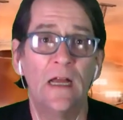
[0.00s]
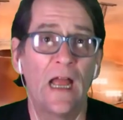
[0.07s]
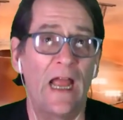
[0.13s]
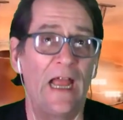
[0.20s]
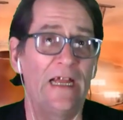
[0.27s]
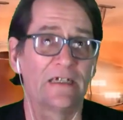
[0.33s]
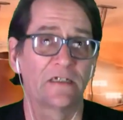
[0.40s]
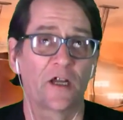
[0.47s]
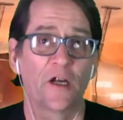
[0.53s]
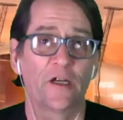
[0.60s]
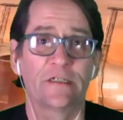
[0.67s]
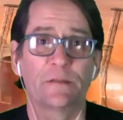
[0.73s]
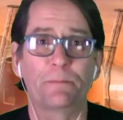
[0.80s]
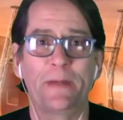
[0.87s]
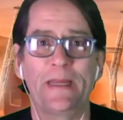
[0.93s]
As
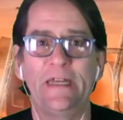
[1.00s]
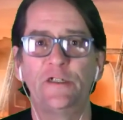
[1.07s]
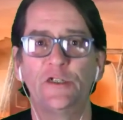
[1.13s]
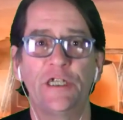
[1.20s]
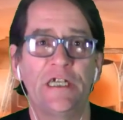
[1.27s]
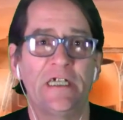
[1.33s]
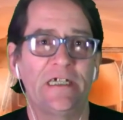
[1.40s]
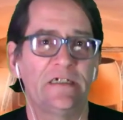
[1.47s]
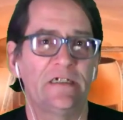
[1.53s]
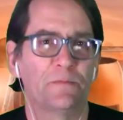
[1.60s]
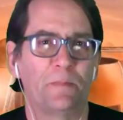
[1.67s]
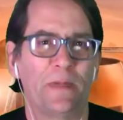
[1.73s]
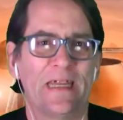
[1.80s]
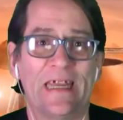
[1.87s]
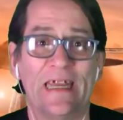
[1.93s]
our species
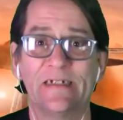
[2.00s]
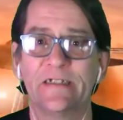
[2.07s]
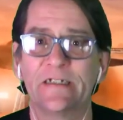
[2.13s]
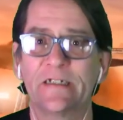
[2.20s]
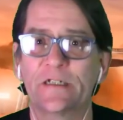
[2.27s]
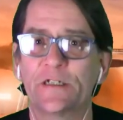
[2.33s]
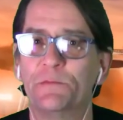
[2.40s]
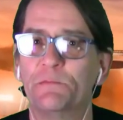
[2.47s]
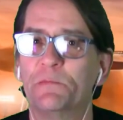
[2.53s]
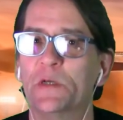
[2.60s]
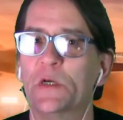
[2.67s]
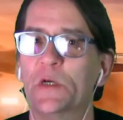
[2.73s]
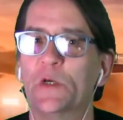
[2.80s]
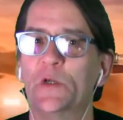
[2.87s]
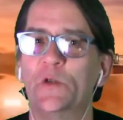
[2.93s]
begins to
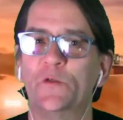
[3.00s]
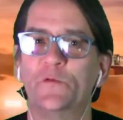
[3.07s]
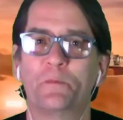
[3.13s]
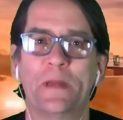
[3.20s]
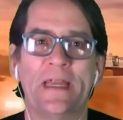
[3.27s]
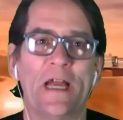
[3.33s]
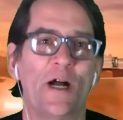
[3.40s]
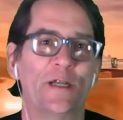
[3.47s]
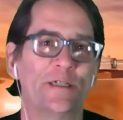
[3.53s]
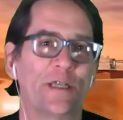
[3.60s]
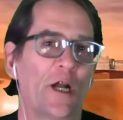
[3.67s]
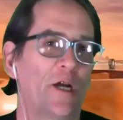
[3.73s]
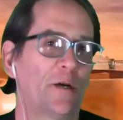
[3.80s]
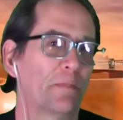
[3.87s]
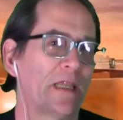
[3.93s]
move beyond our